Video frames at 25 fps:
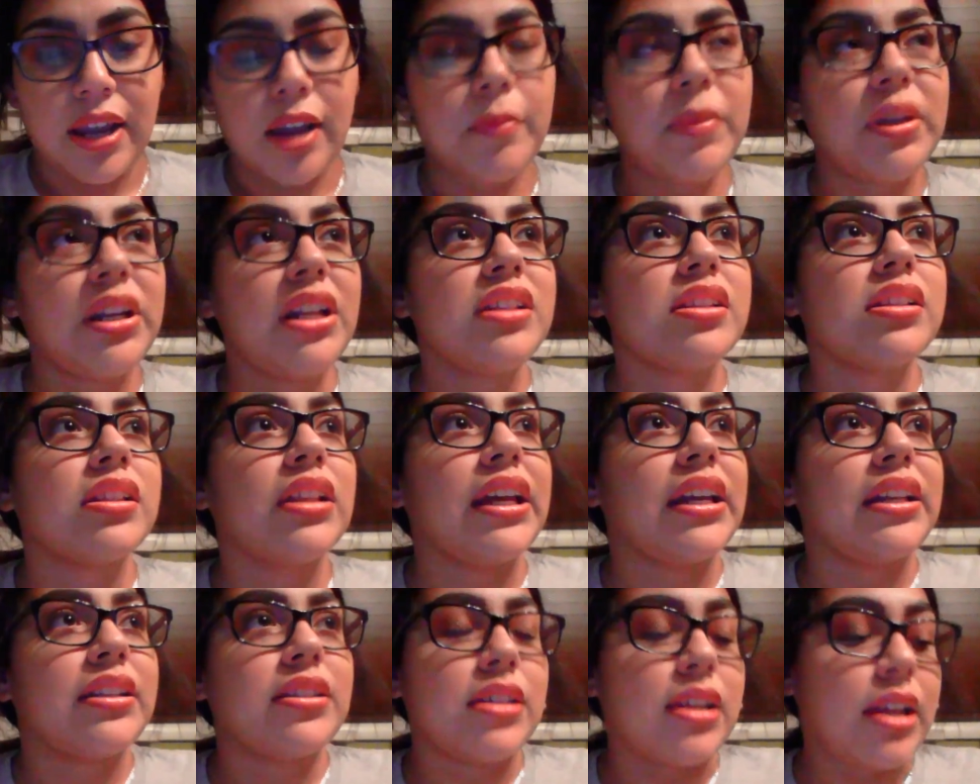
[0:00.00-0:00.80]
I mean, it's
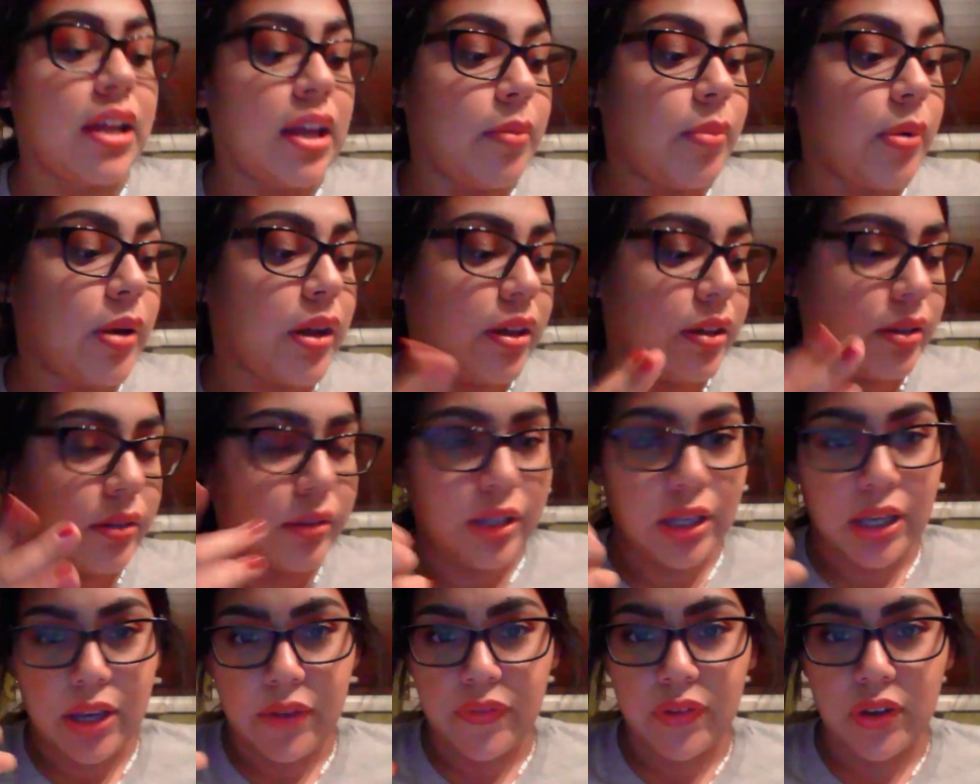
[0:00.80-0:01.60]
late today, but
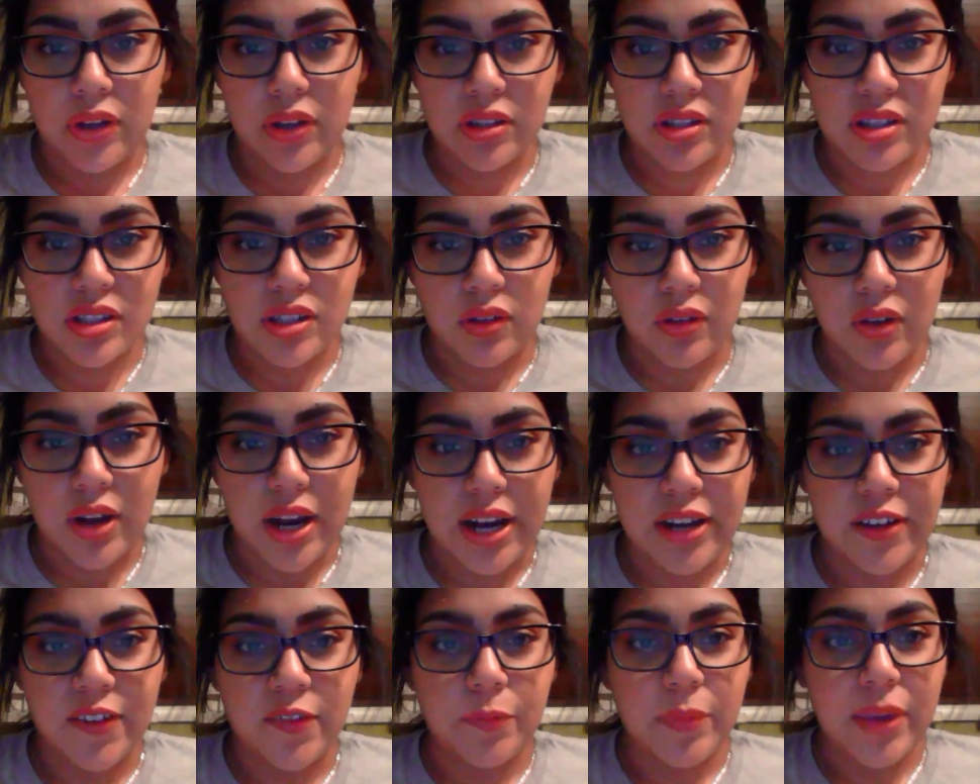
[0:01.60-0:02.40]
if you can still
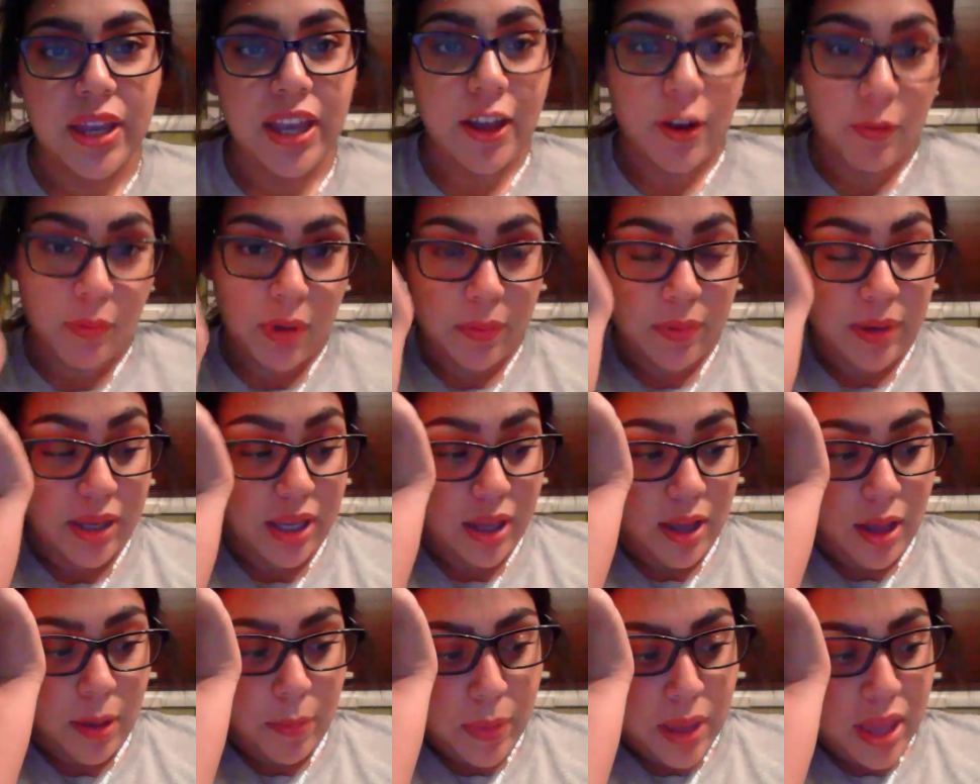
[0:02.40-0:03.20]
kind of make out my
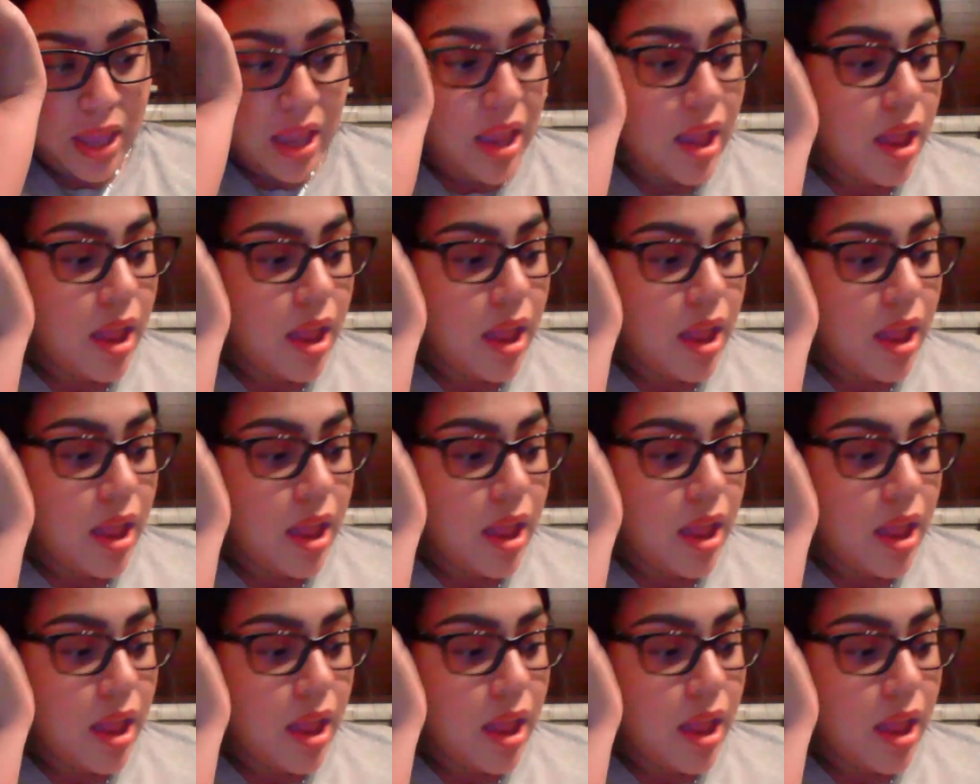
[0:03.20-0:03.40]
makeup.